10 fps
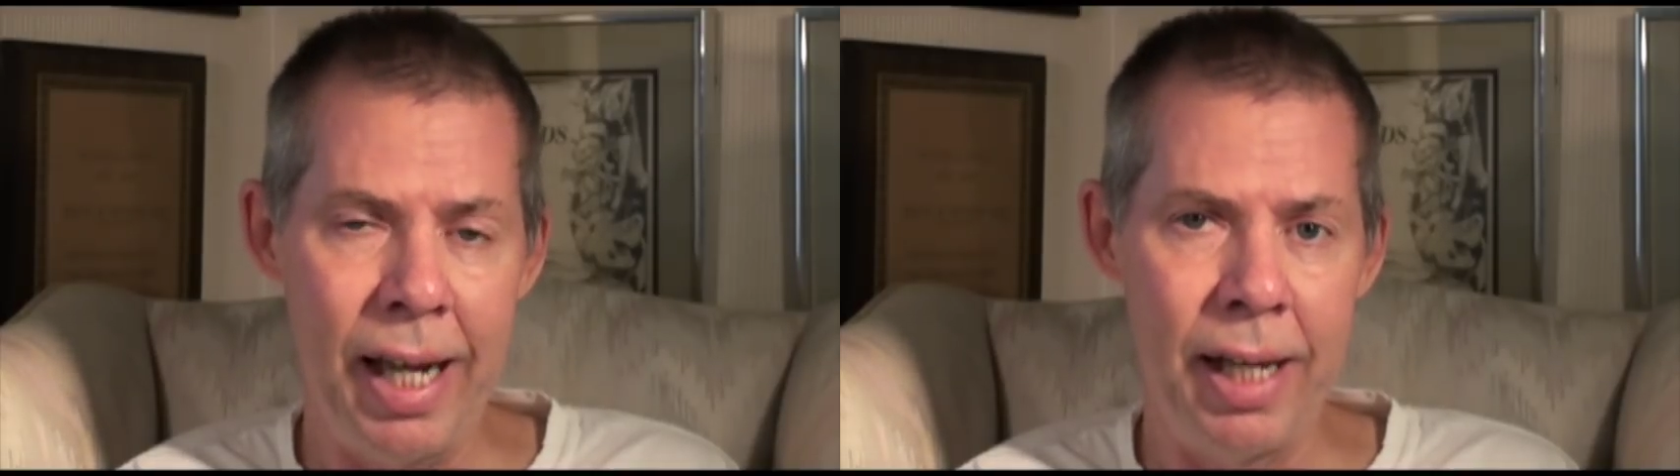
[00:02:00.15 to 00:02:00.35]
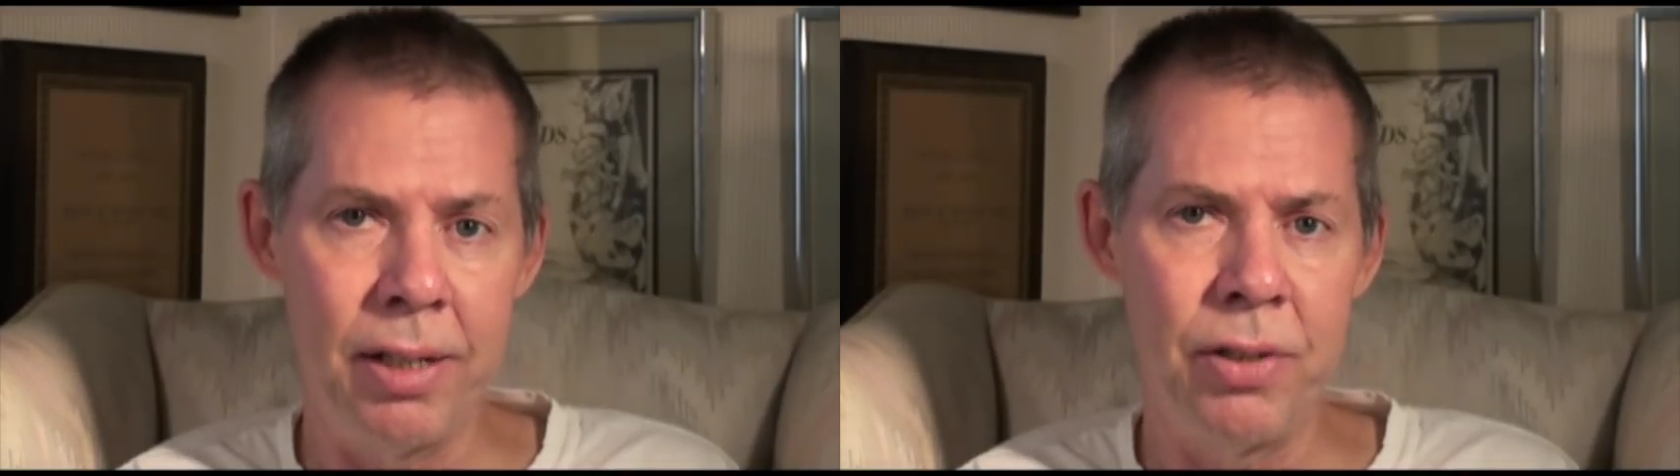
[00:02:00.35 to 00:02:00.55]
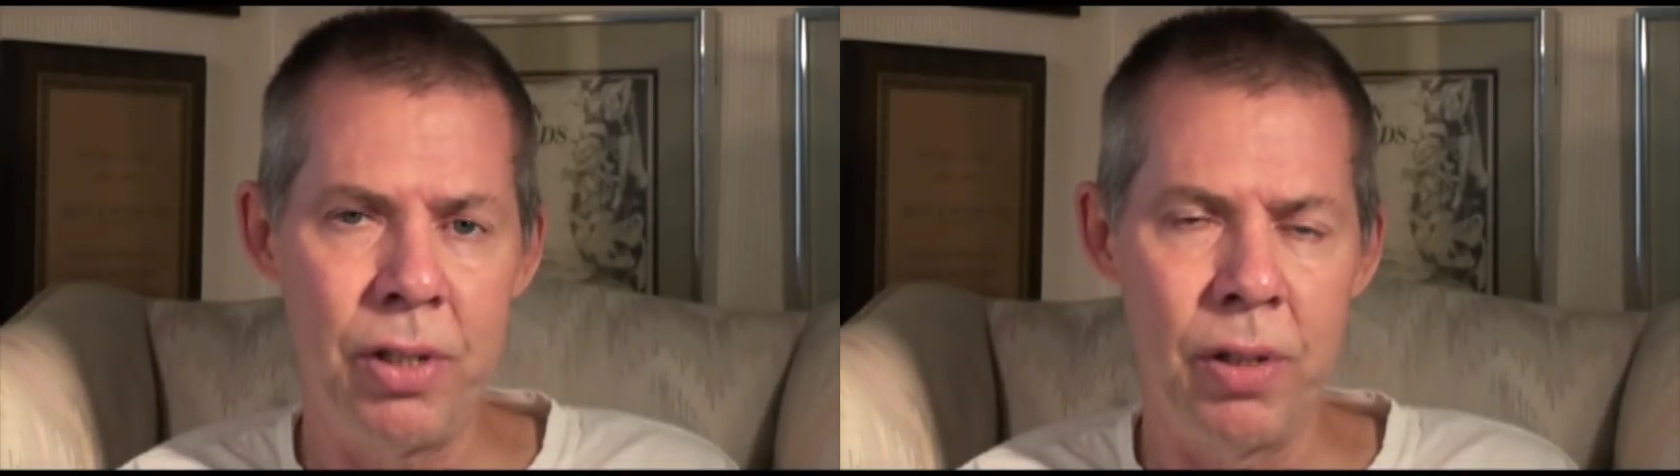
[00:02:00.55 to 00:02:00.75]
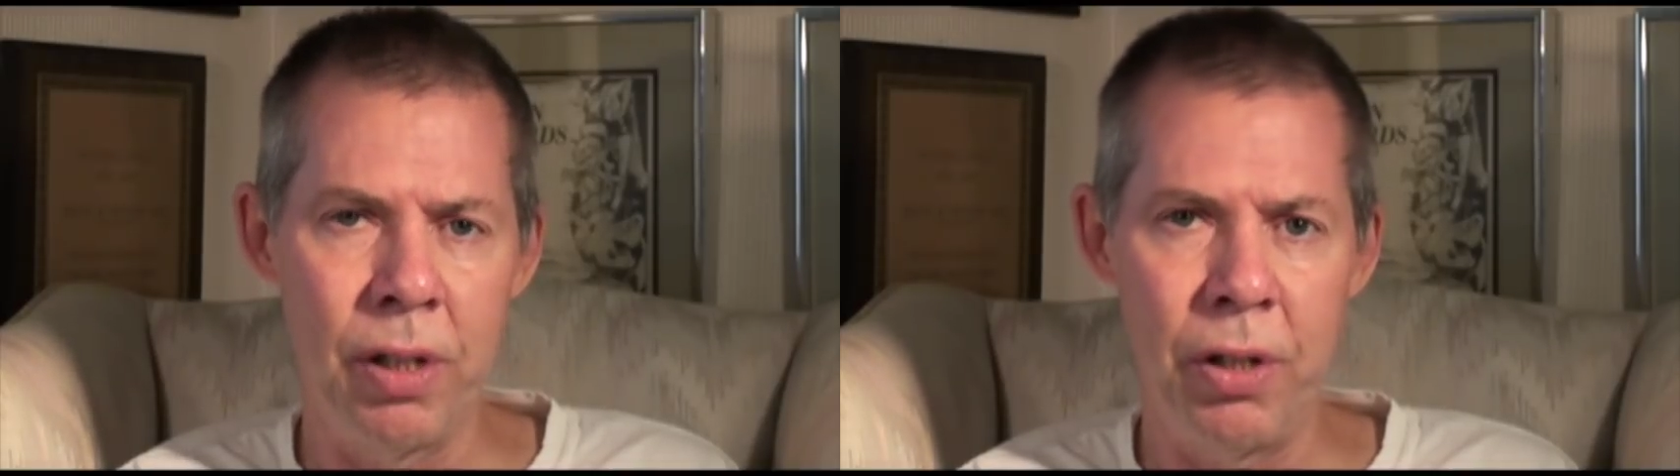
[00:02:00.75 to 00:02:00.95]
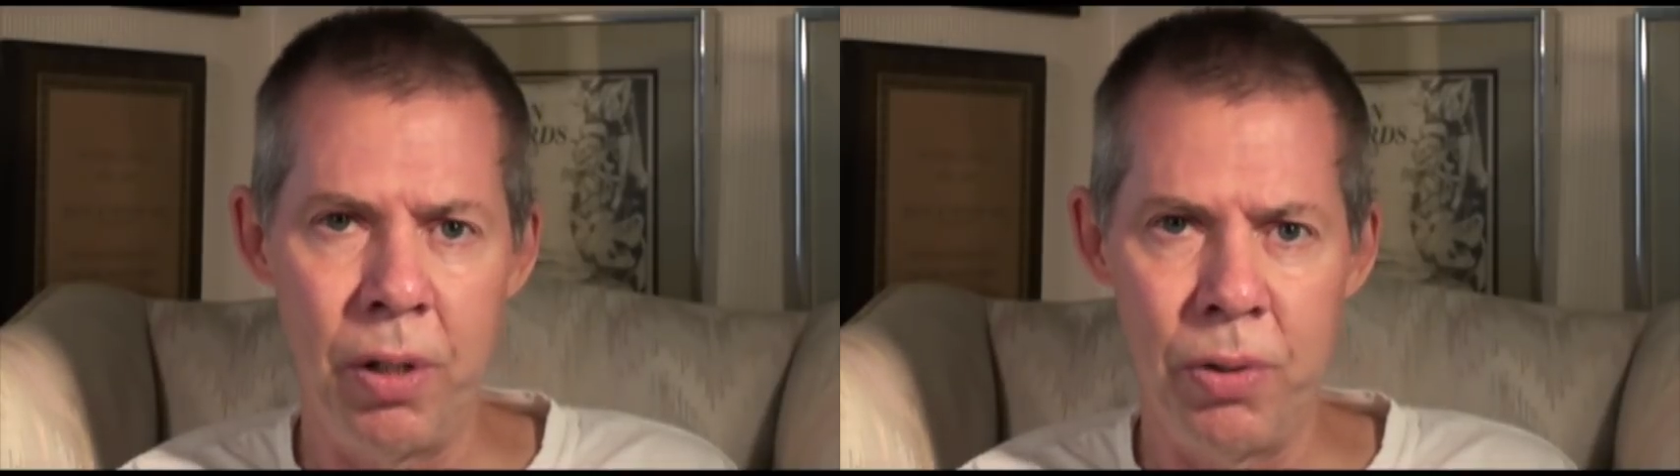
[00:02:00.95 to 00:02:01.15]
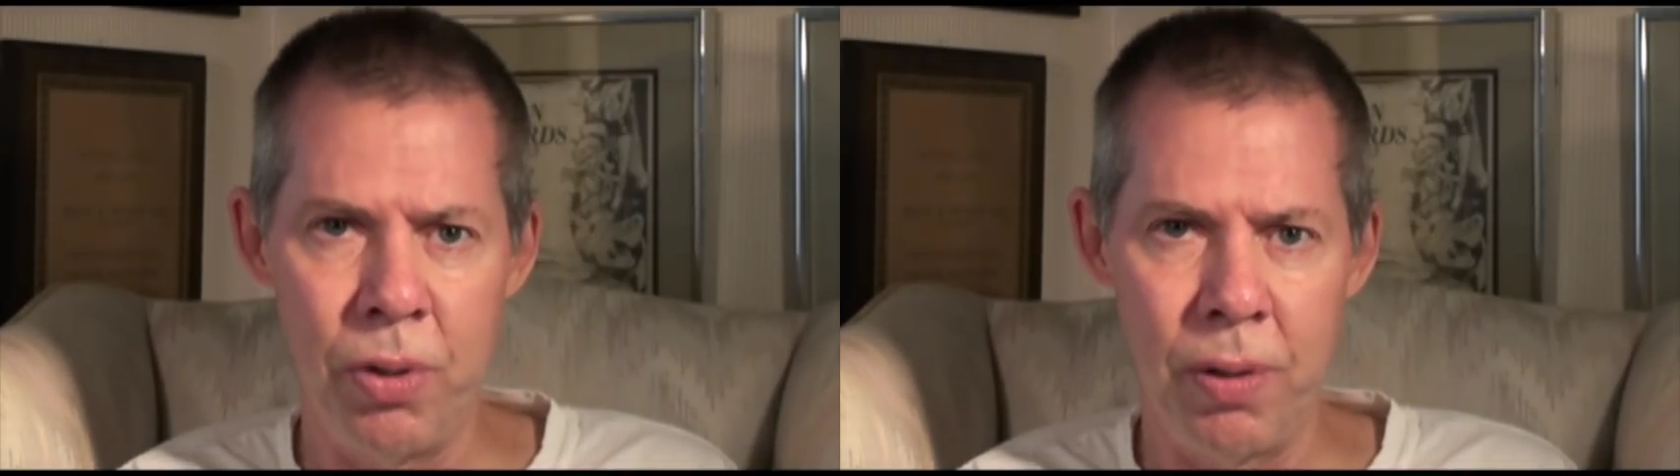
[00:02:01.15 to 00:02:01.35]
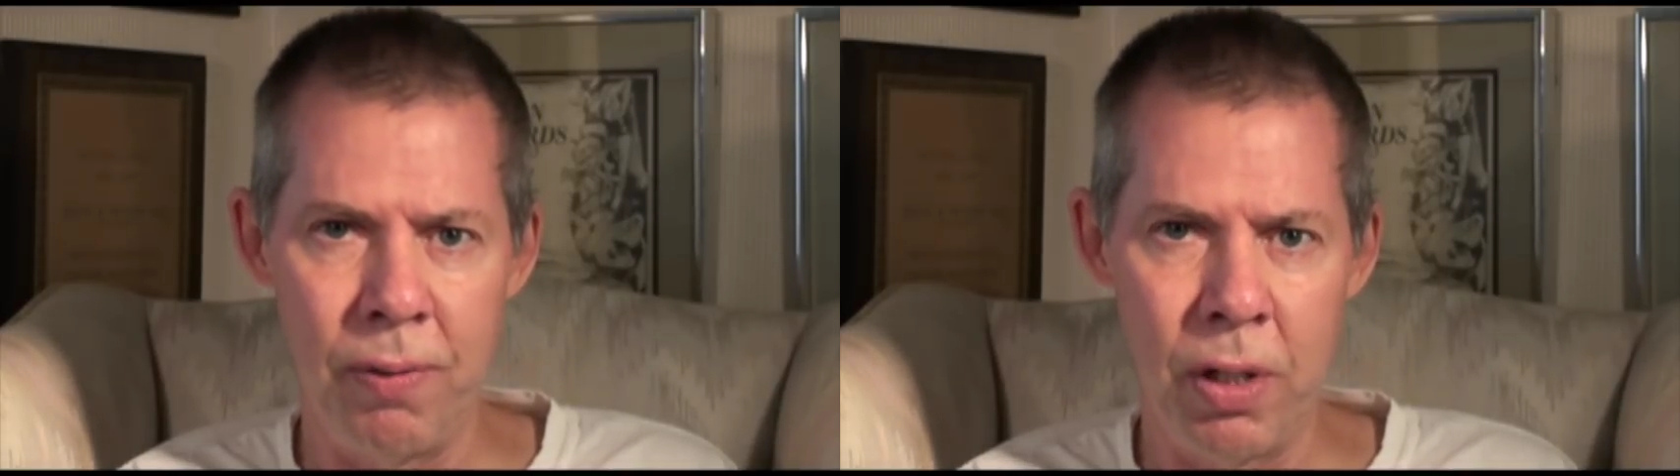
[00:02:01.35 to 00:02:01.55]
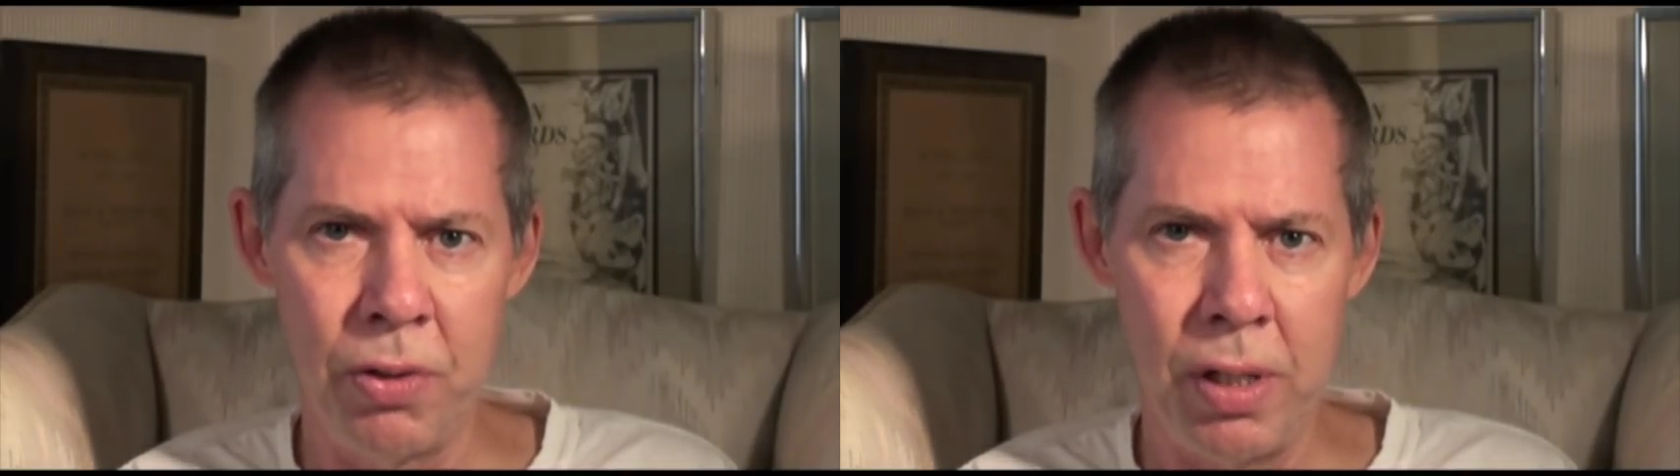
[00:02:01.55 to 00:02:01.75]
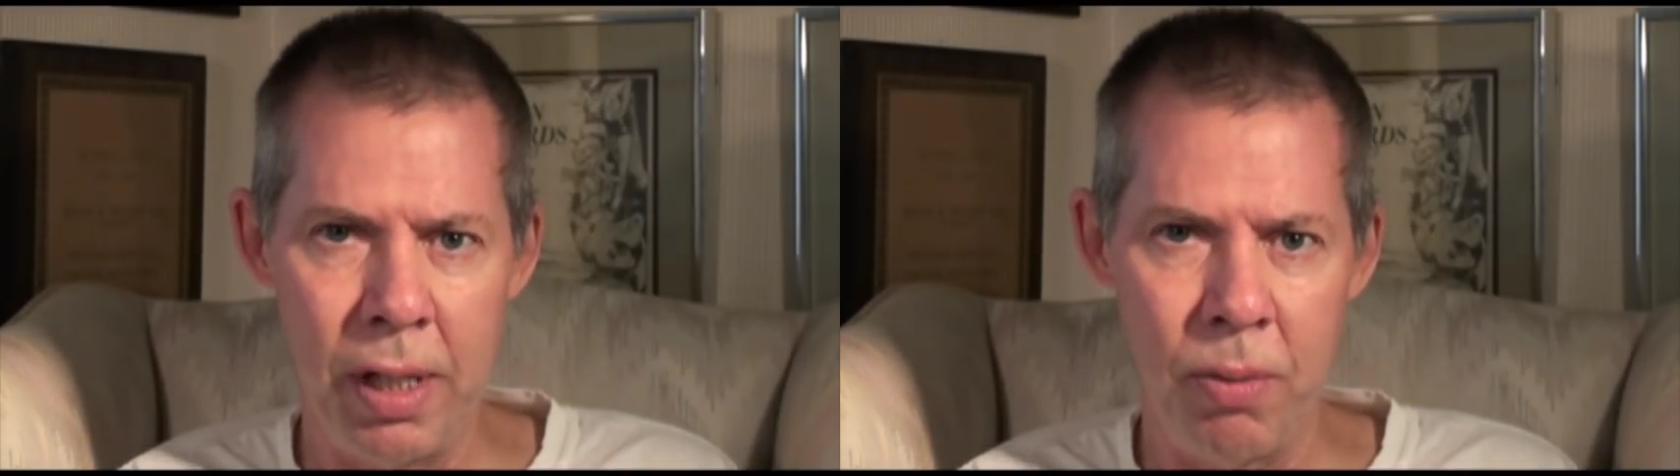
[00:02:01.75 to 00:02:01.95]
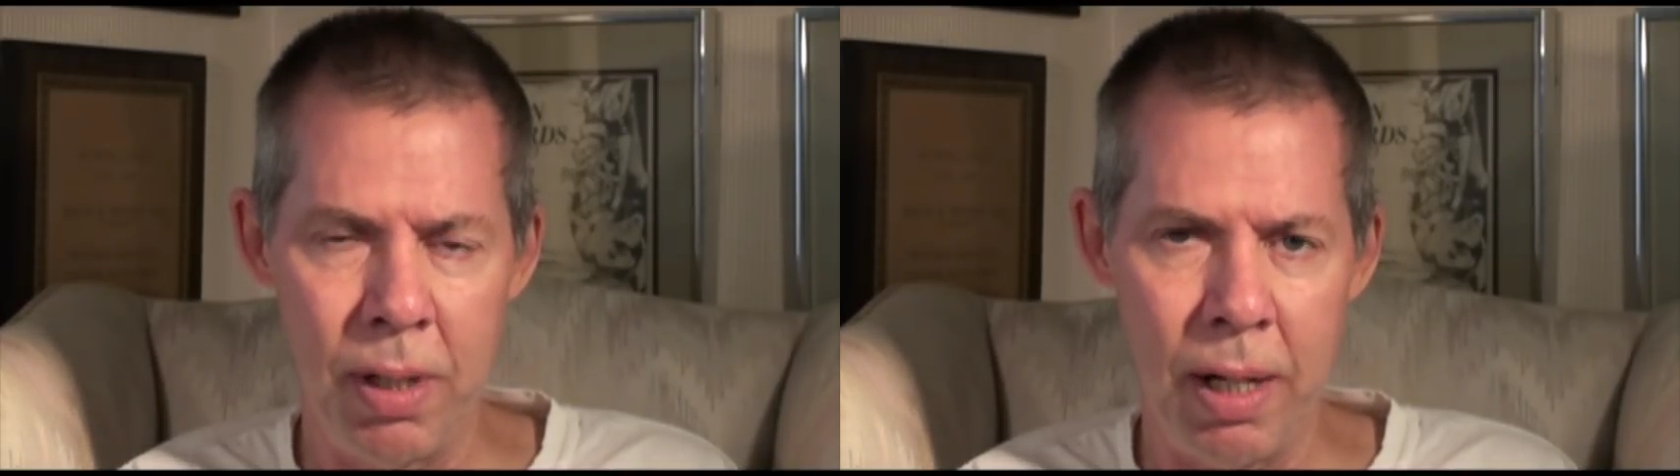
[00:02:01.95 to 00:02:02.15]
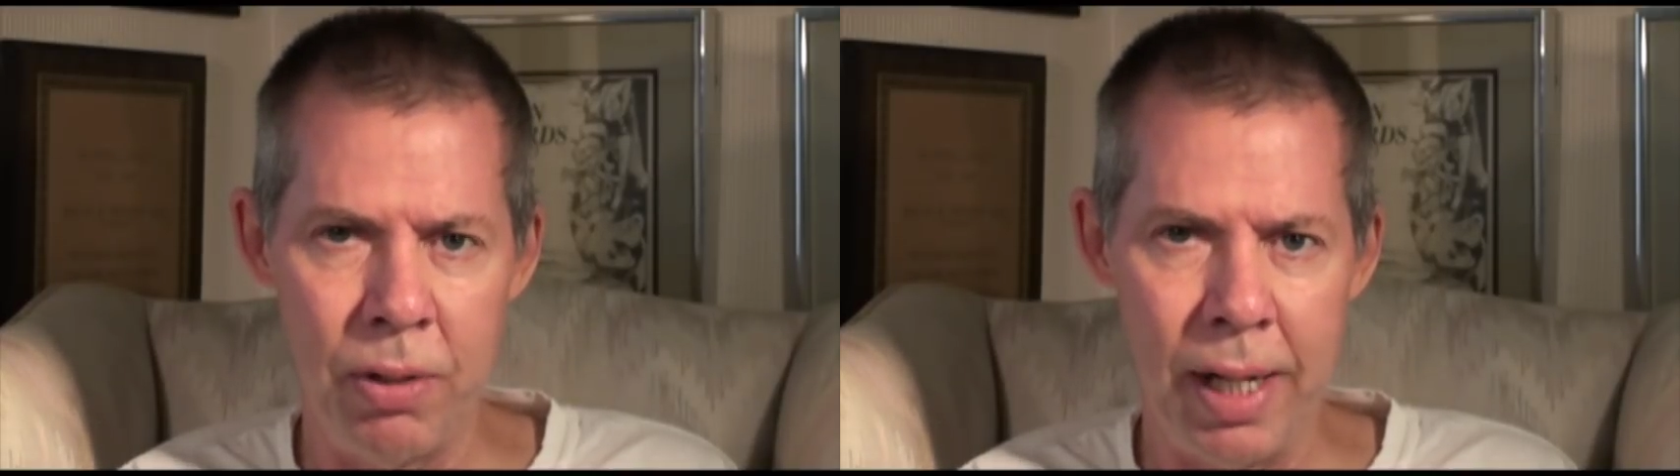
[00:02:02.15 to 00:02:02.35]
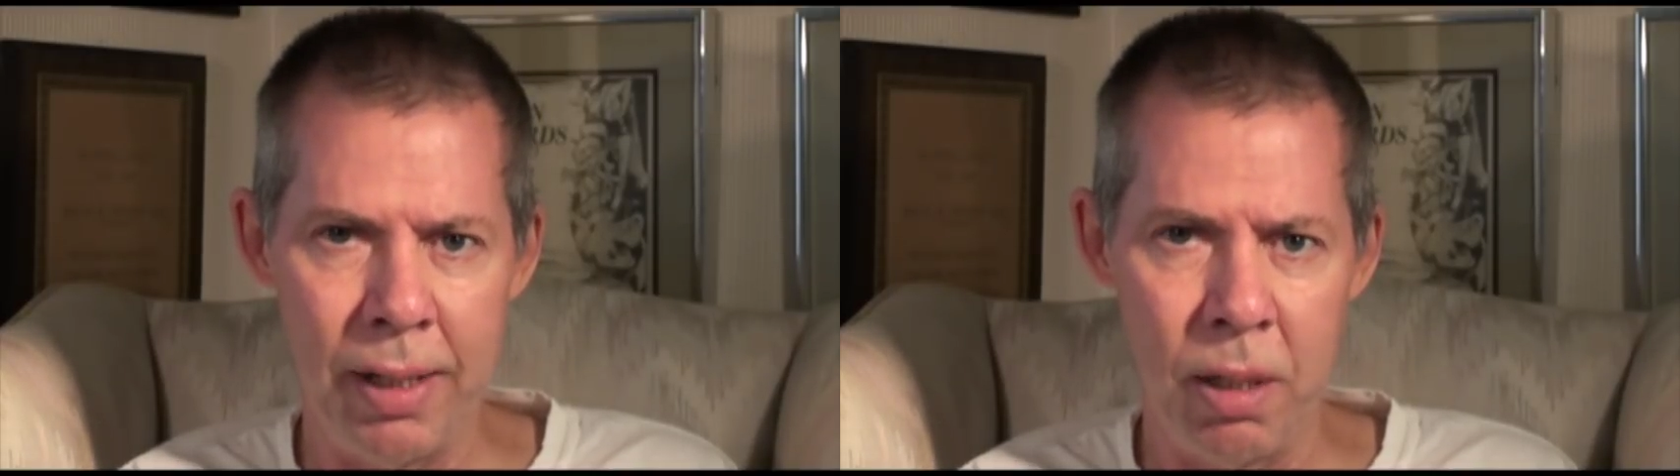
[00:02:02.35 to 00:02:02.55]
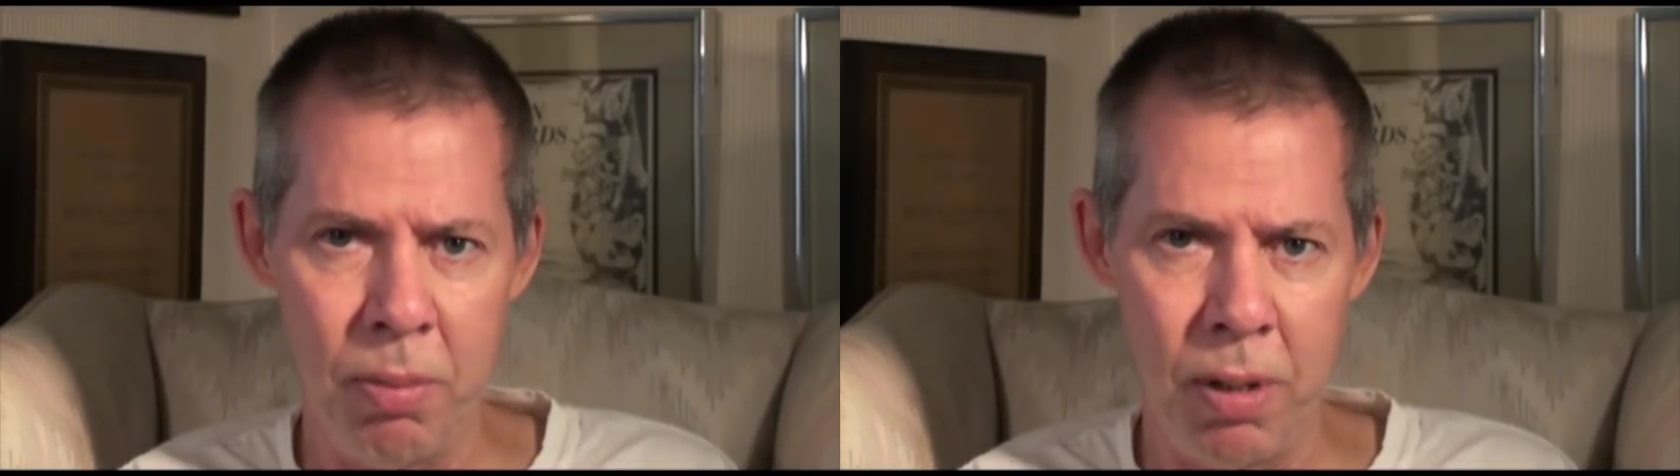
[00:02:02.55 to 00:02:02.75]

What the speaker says: at Syracuse University when I was at the